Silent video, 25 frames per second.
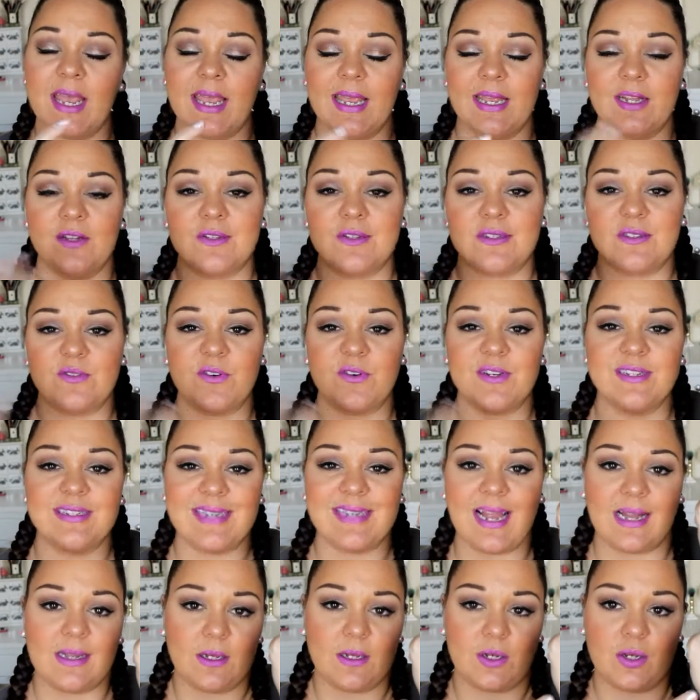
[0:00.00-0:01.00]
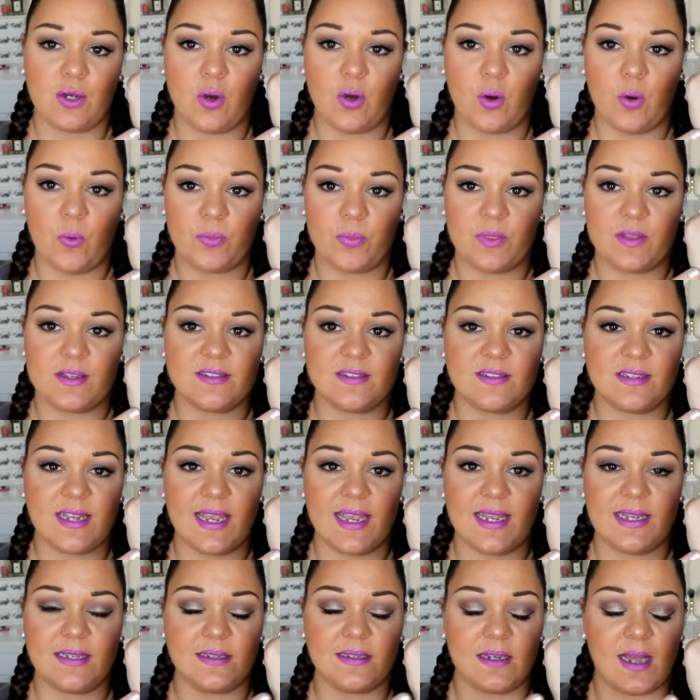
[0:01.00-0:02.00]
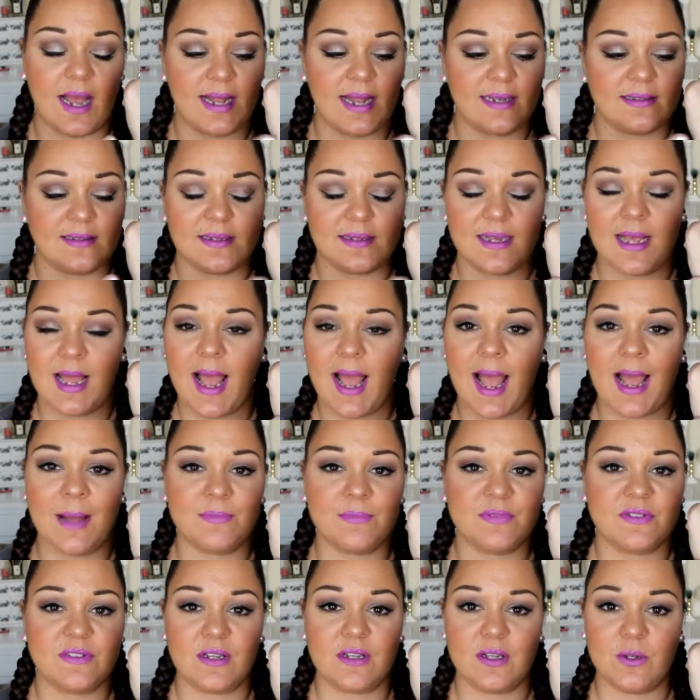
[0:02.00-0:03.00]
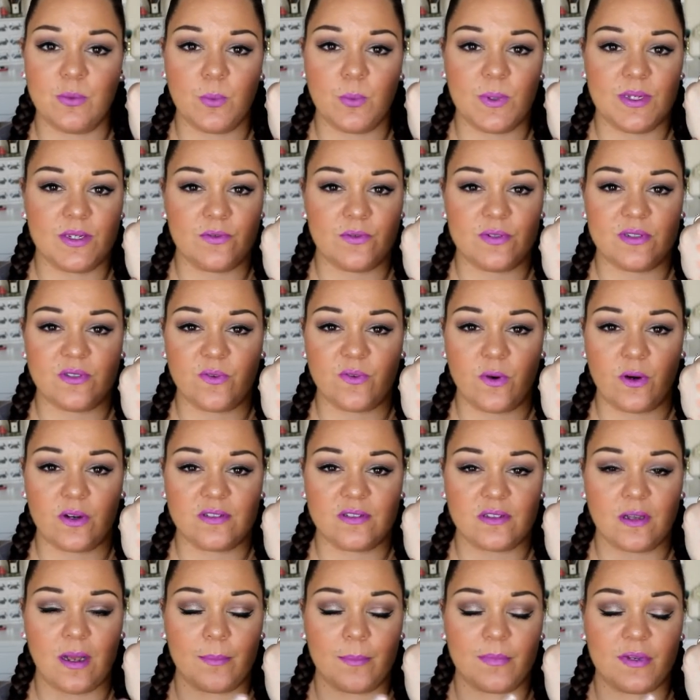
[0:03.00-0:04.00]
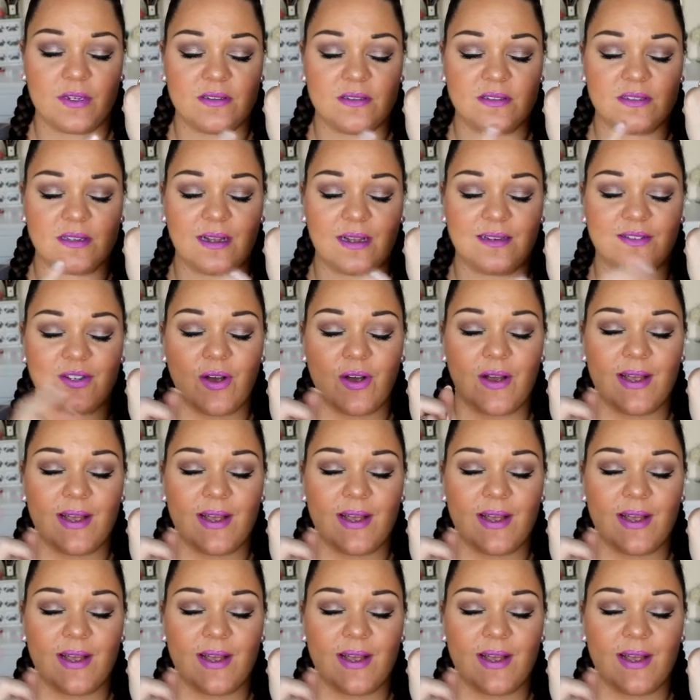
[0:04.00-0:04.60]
it looks very delicate on the skin, and absolute winner as far as I'm concerned.